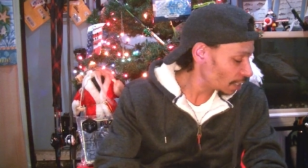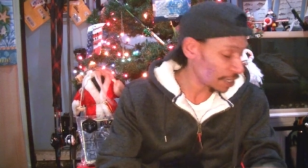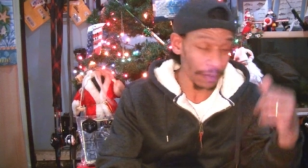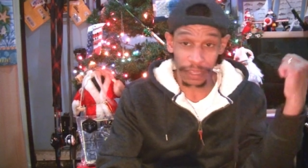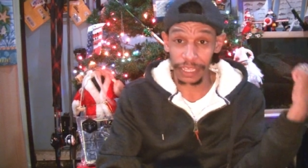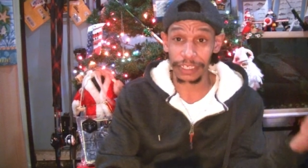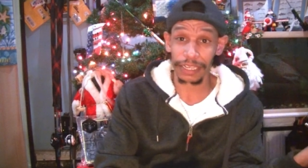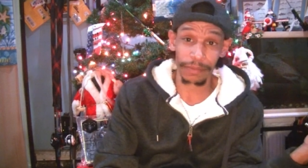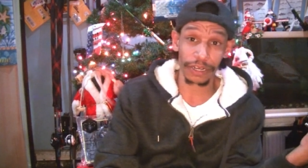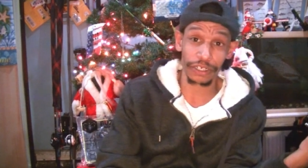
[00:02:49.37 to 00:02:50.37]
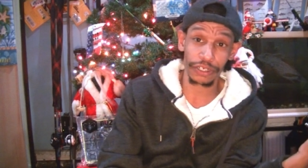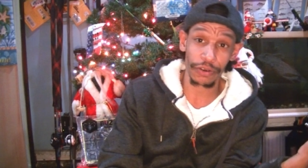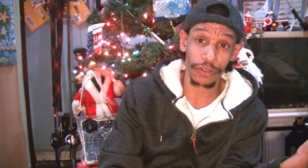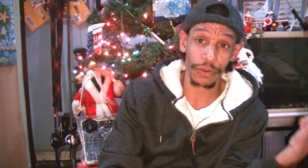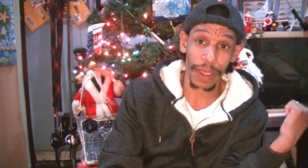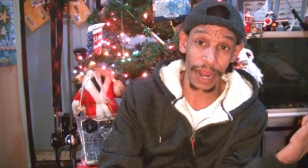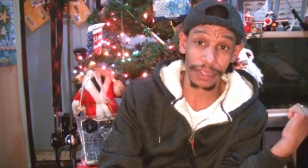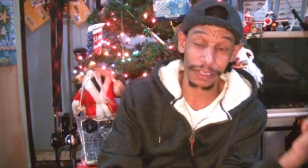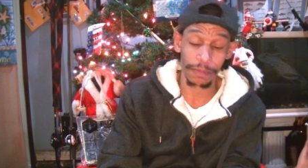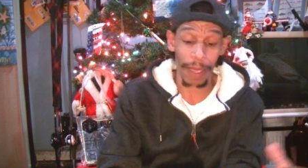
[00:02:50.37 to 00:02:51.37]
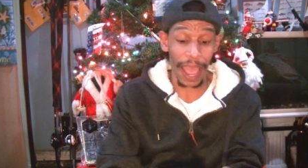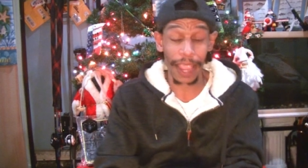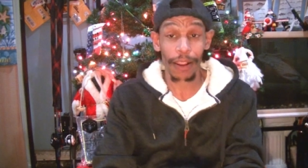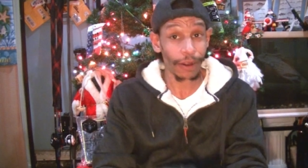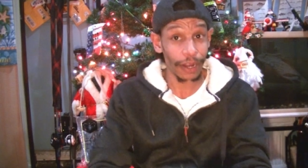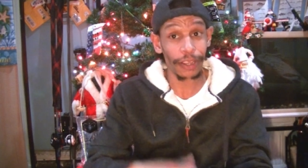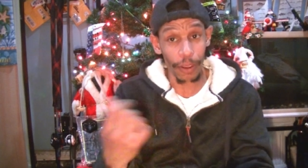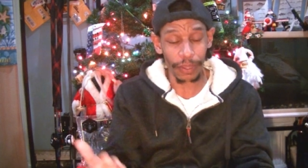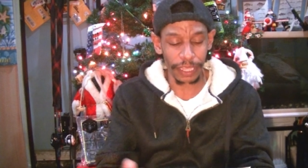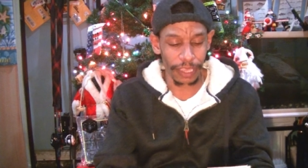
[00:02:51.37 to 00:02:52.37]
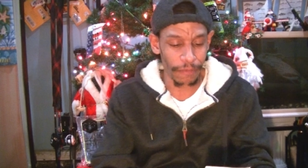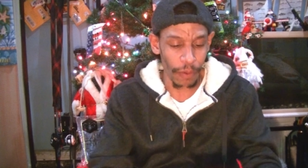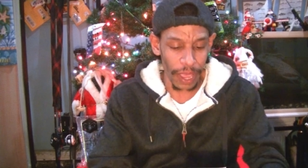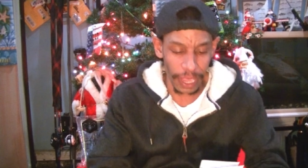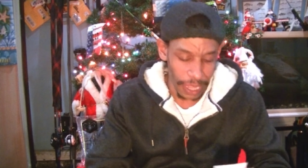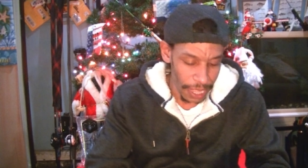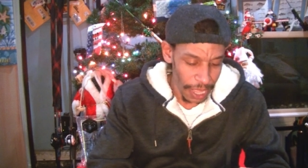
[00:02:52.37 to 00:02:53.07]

Some of the things that I'm going to show you out of this bag are going to go in the giveaway.